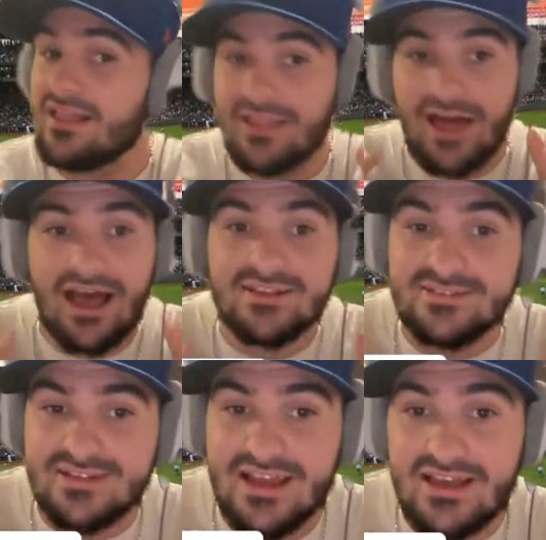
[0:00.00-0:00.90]
Laz
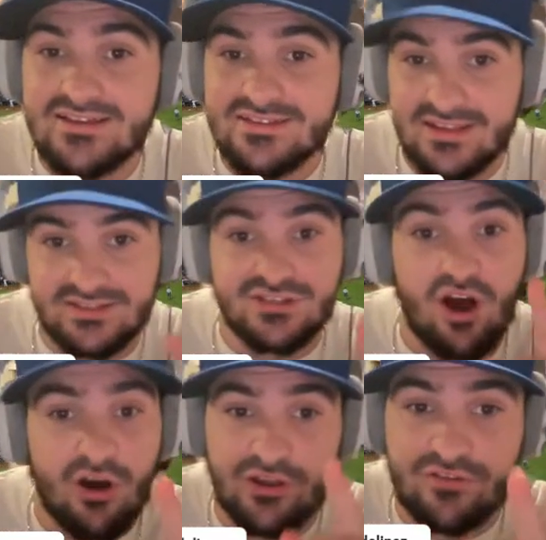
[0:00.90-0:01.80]
Diaz, it's
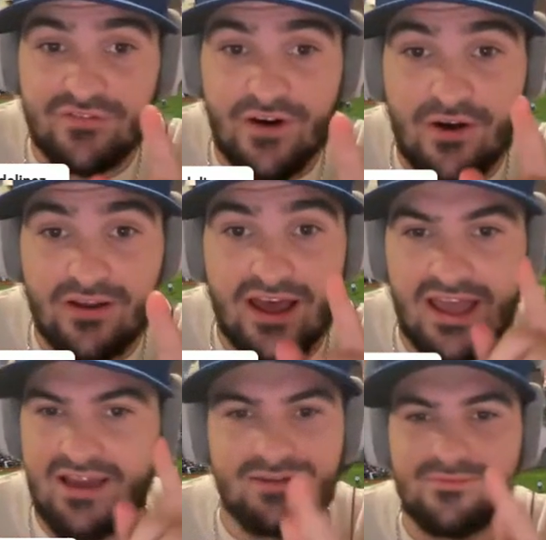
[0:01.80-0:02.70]
all your fault.
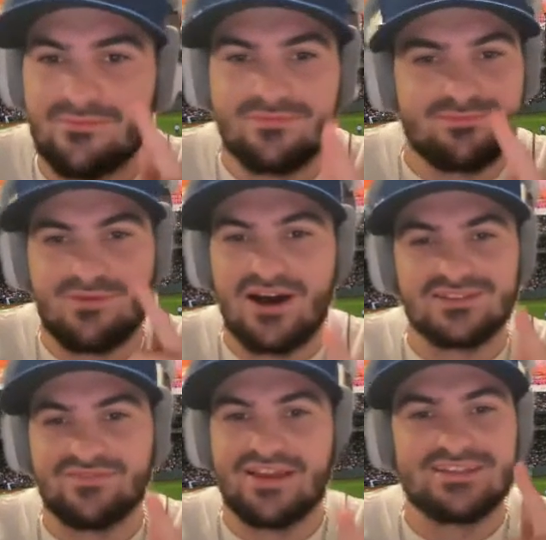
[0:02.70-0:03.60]
And
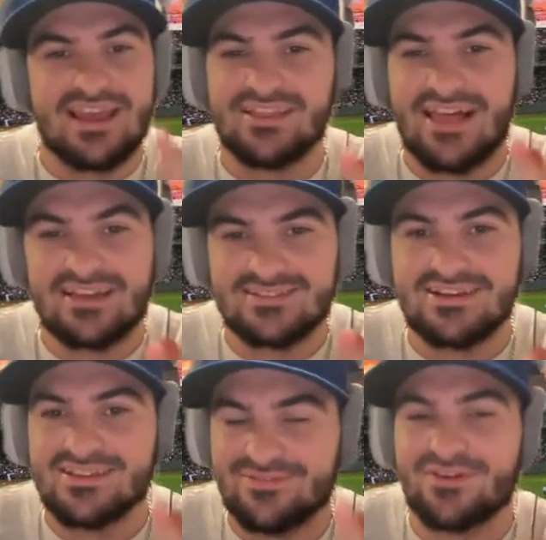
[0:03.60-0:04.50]
Boston fans hate Laz
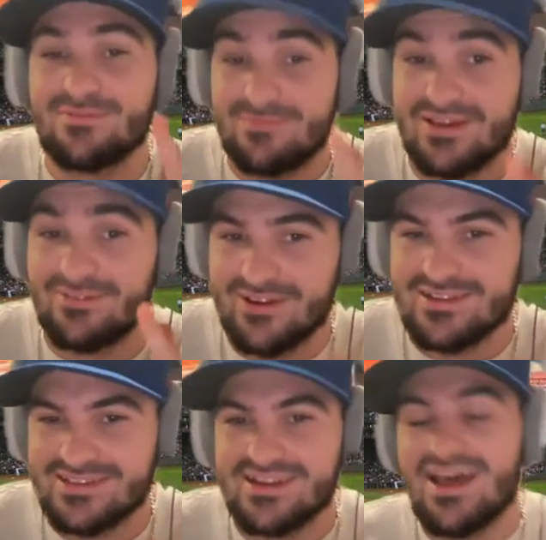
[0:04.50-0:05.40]
Diaz for a big
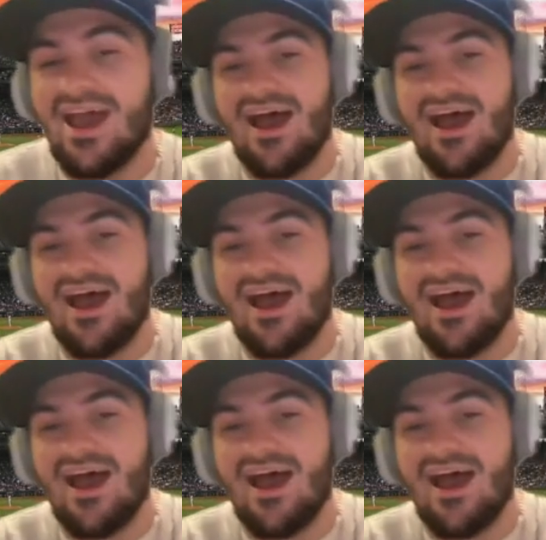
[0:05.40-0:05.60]
reason.